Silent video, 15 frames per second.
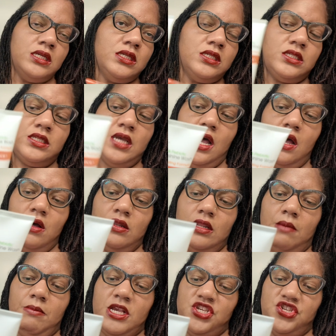So
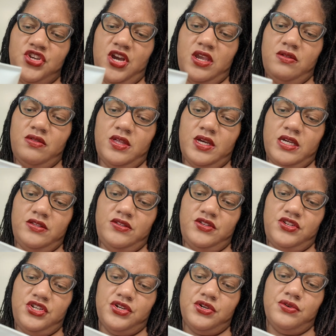let me show you this
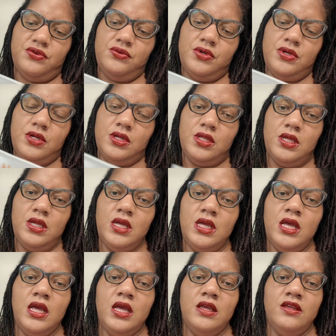too.
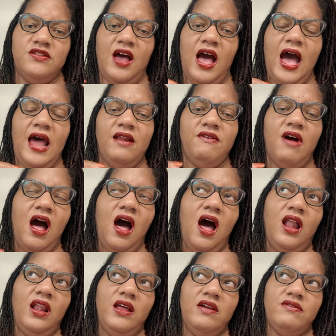So out of
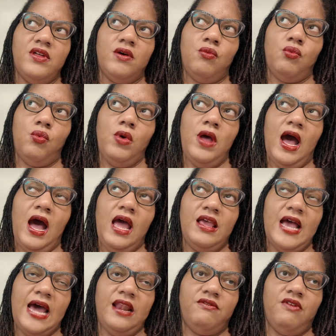all of
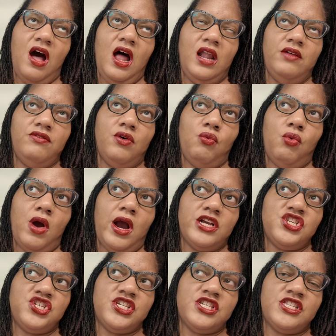the
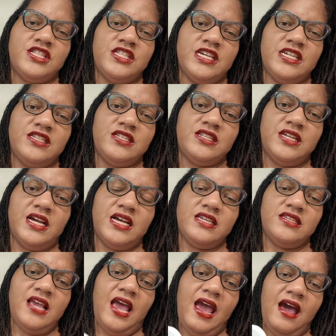washes, this
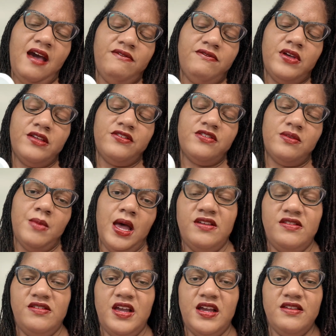does have
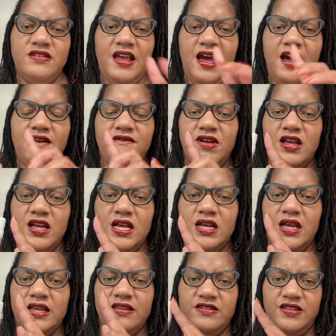
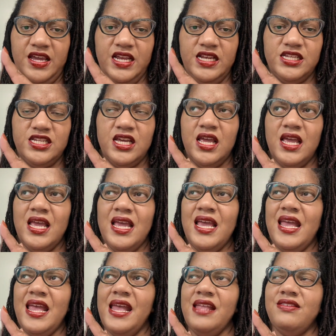a scent.
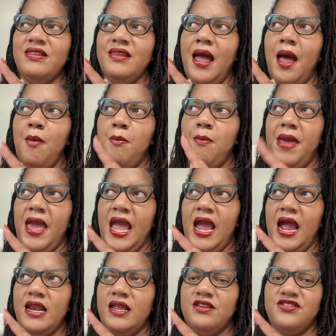It's not
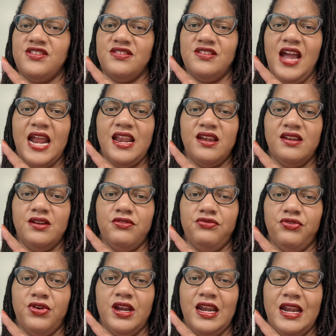bad, it's just kind of
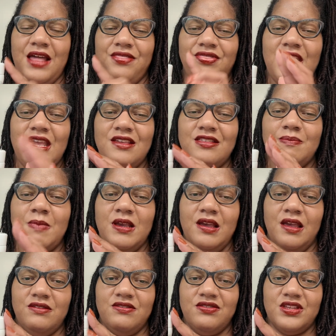different, and I think it's
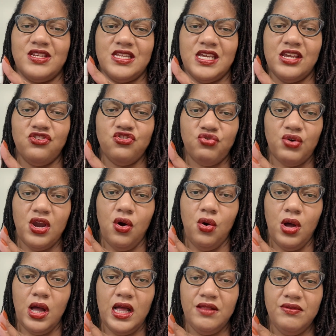because of the tea tree
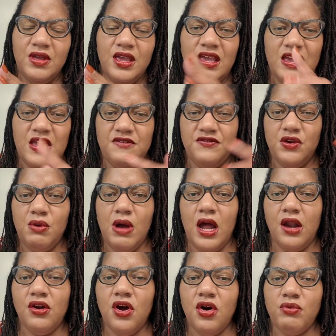oil. If you
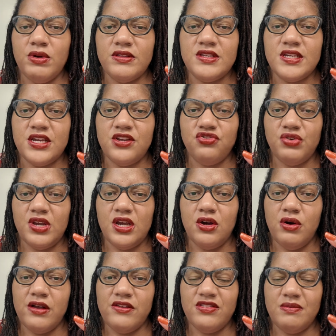all know what tea tree
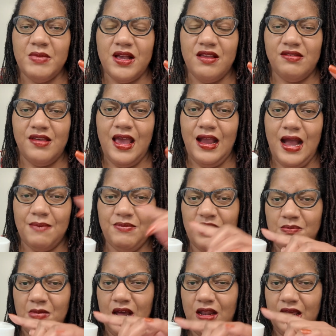oil smells like, I'm
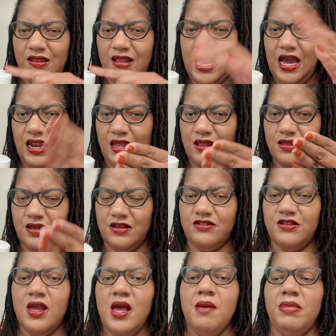smelling that in
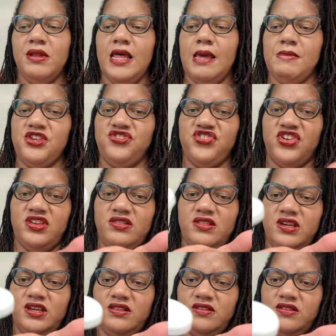this. But let me show you
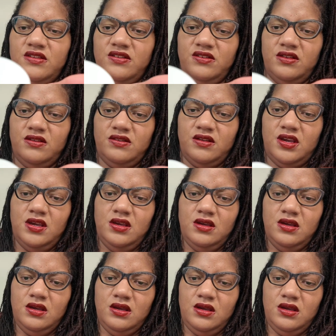the consistency.